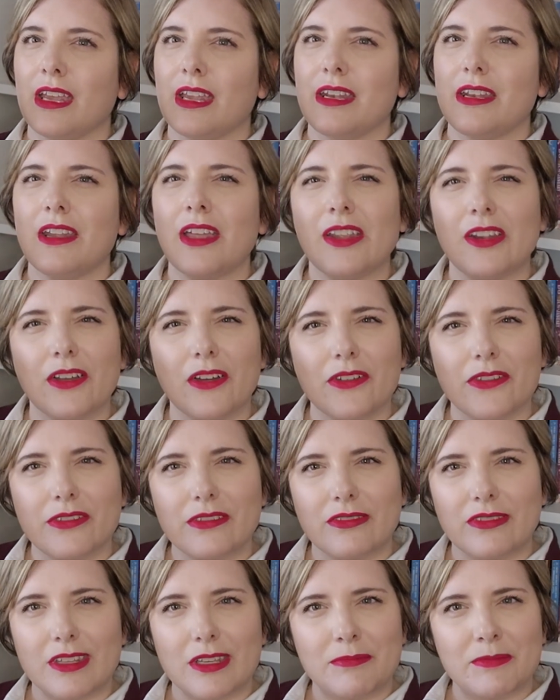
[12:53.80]
not all
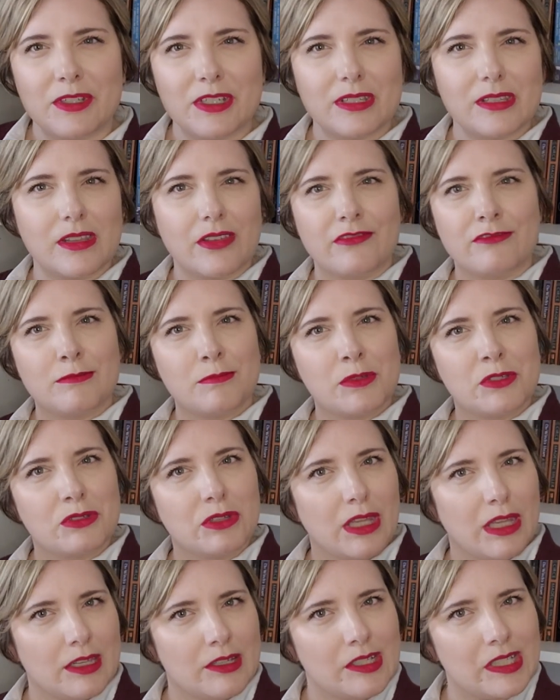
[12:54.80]
of them are lovable
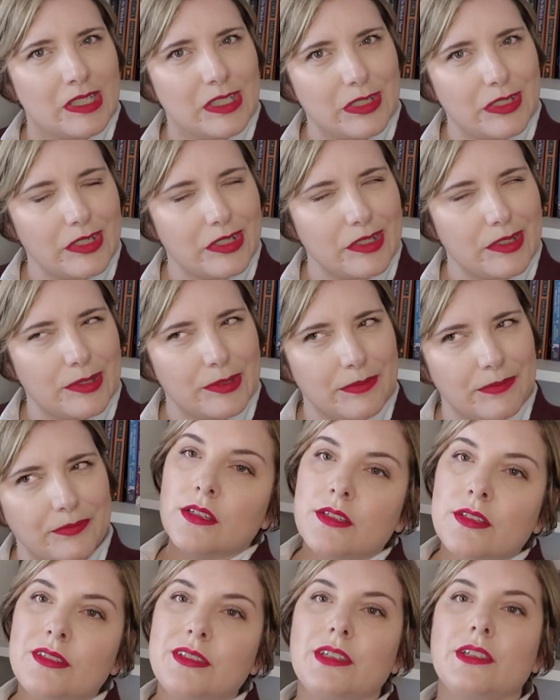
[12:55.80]
characters.
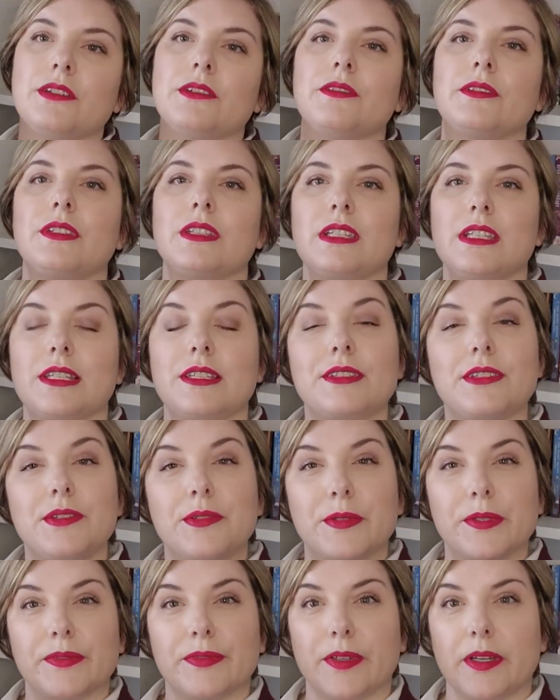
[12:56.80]
So this, you
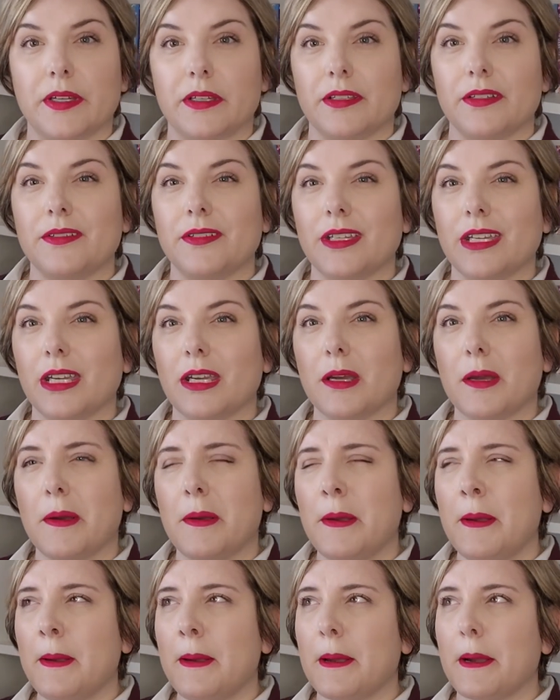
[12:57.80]
are following
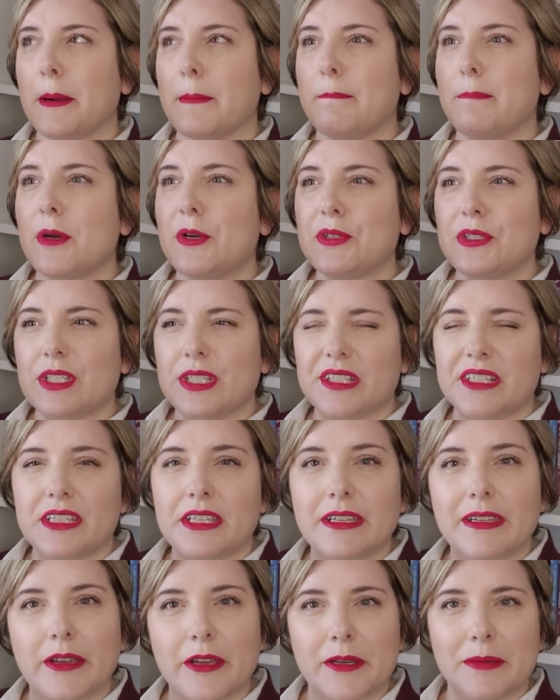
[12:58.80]
mostly our